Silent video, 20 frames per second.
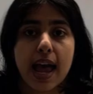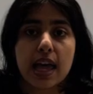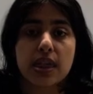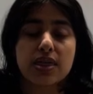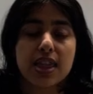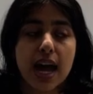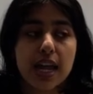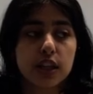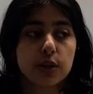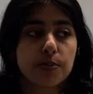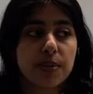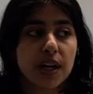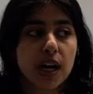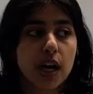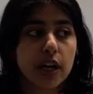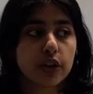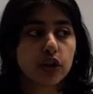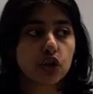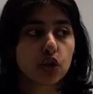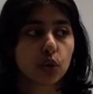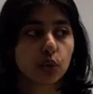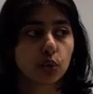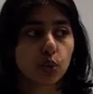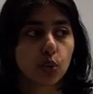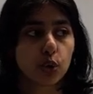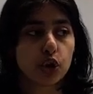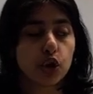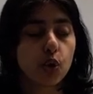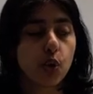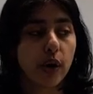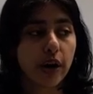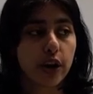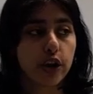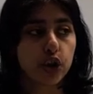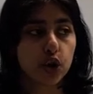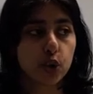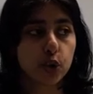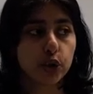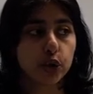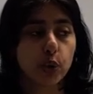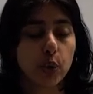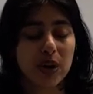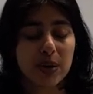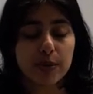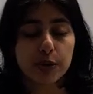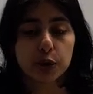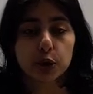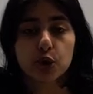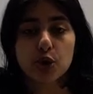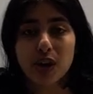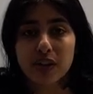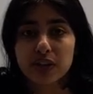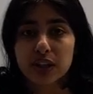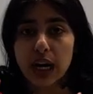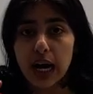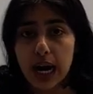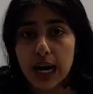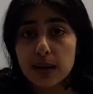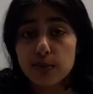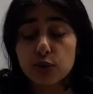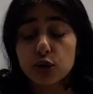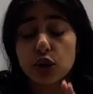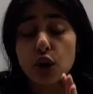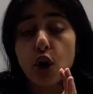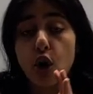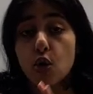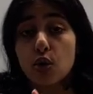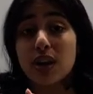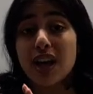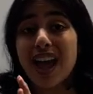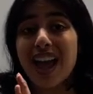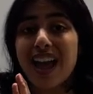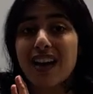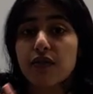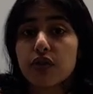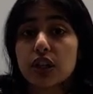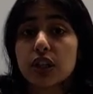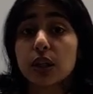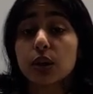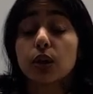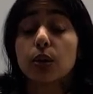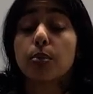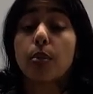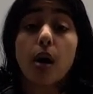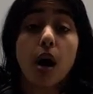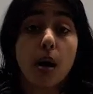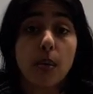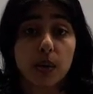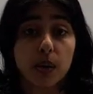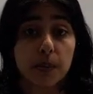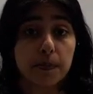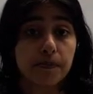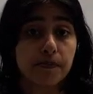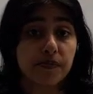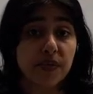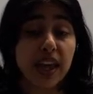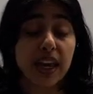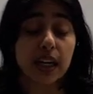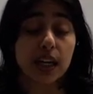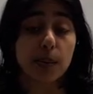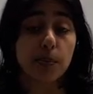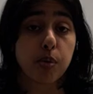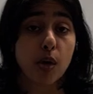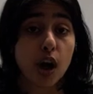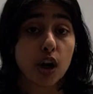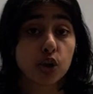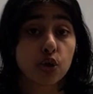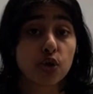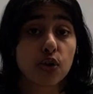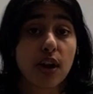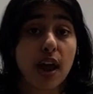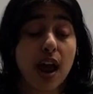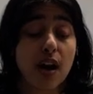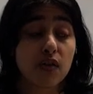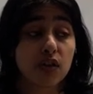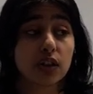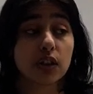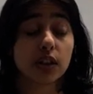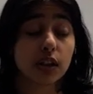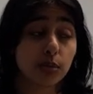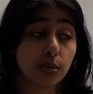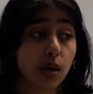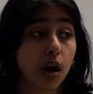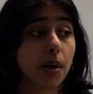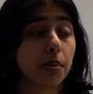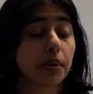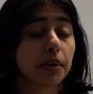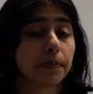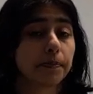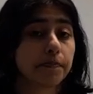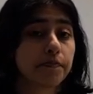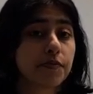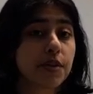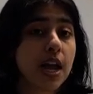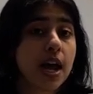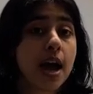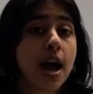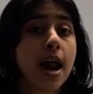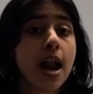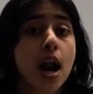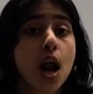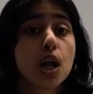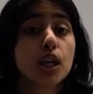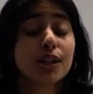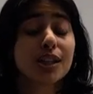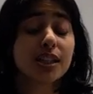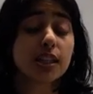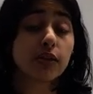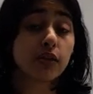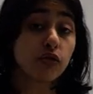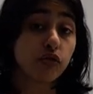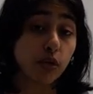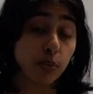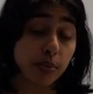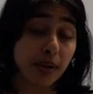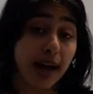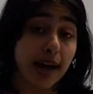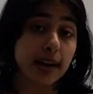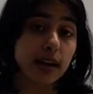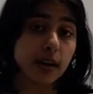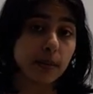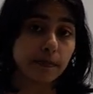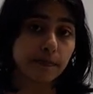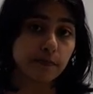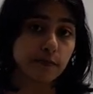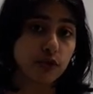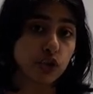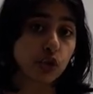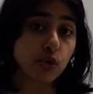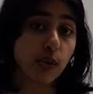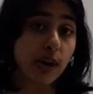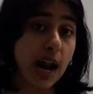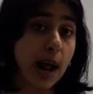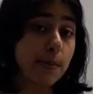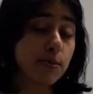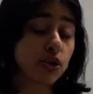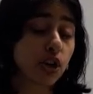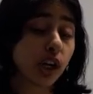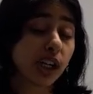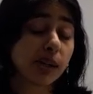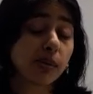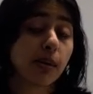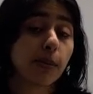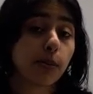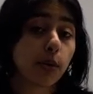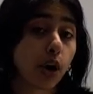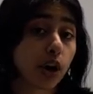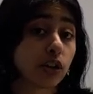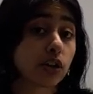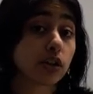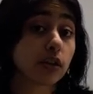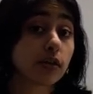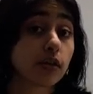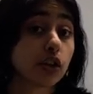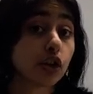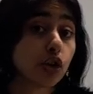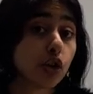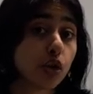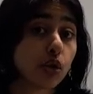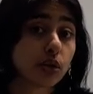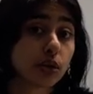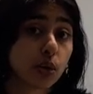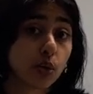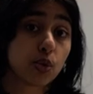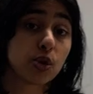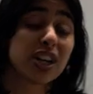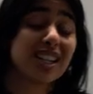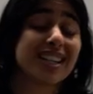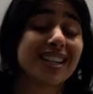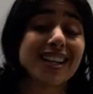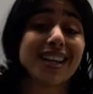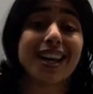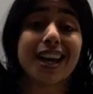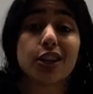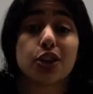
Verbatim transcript: And that's because what you want to do is you want to make sure you have time to code every single problem and get partial on every single problem. Now this is different from platinum. So right now I'm talking about bronze, silver, and gold, where you need to